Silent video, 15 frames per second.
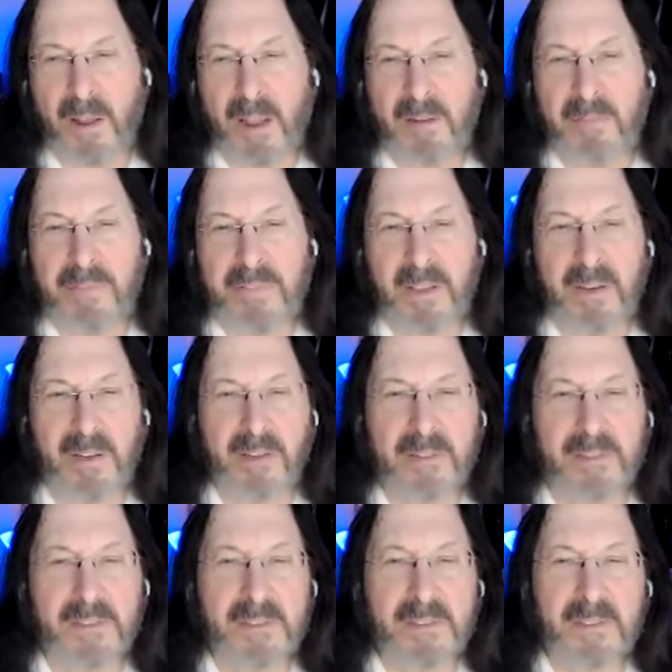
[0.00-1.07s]
and feelings
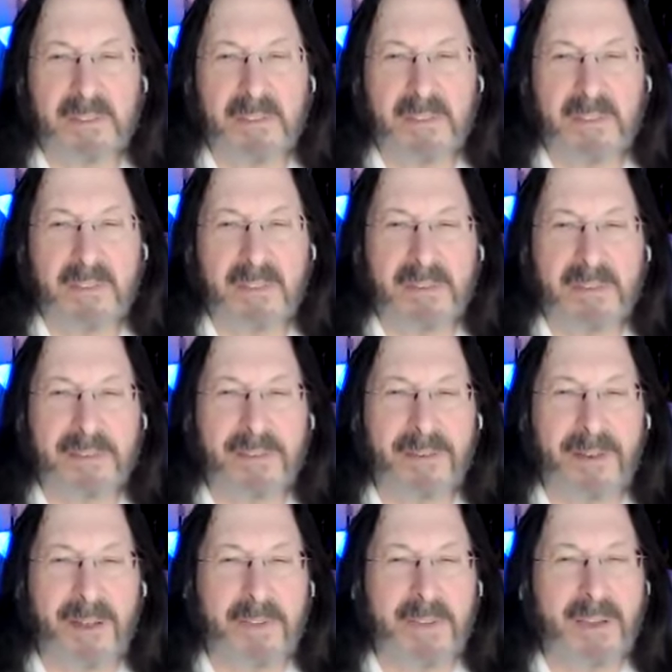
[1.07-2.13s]
to
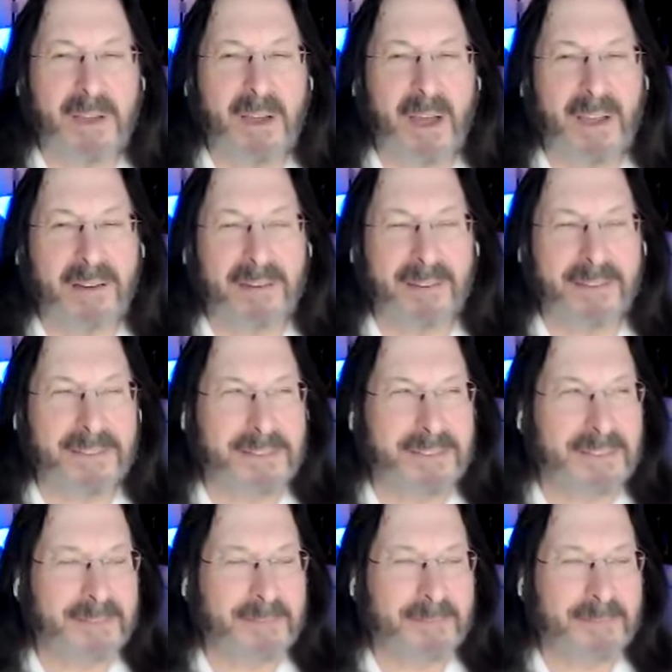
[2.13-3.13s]
loving kindness